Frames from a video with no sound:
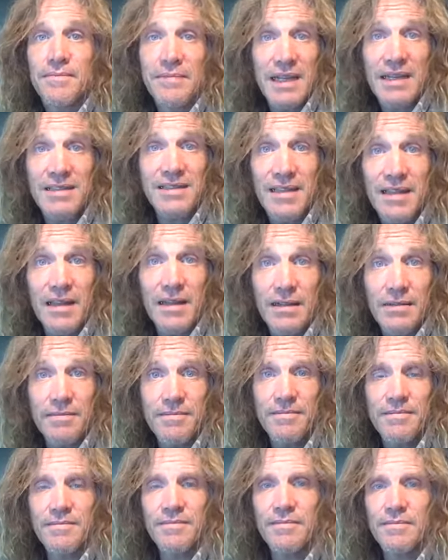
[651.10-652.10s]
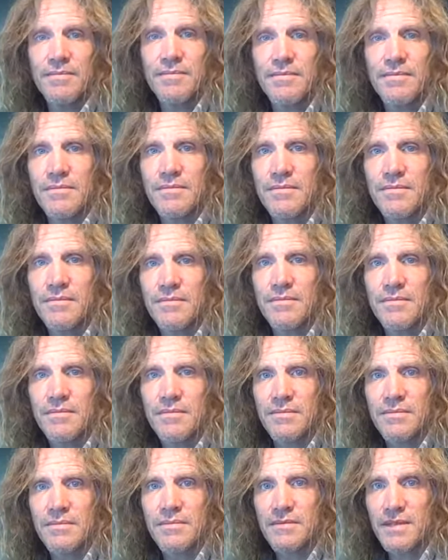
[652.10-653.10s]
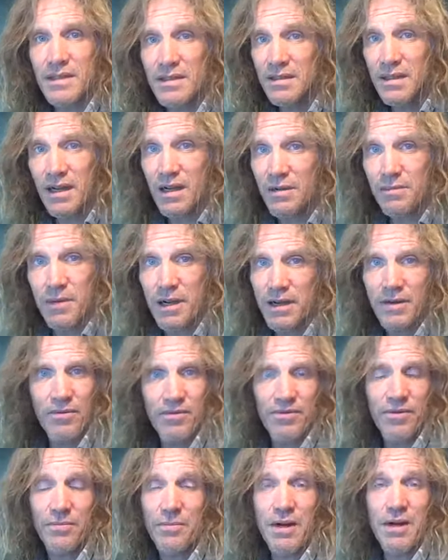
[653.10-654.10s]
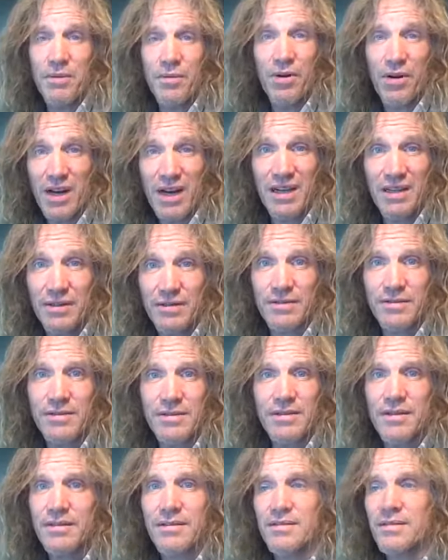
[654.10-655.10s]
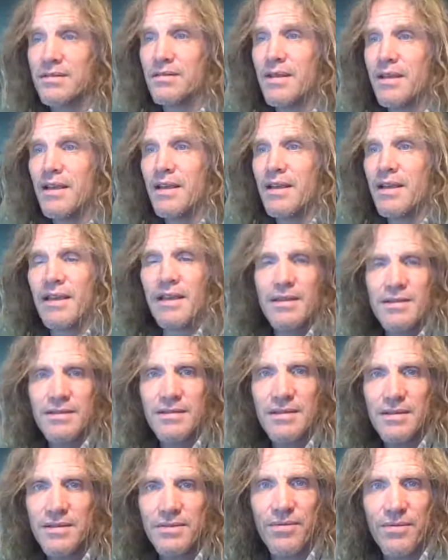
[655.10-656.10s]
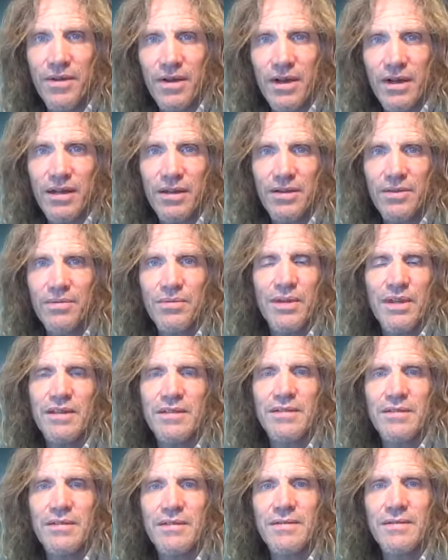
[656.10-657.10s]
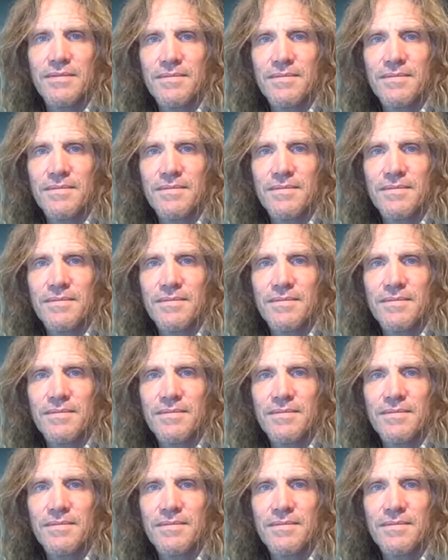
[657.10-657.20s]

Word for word: That's it. Didn't come any, from anywhere else. It doesn't exist for any other reason.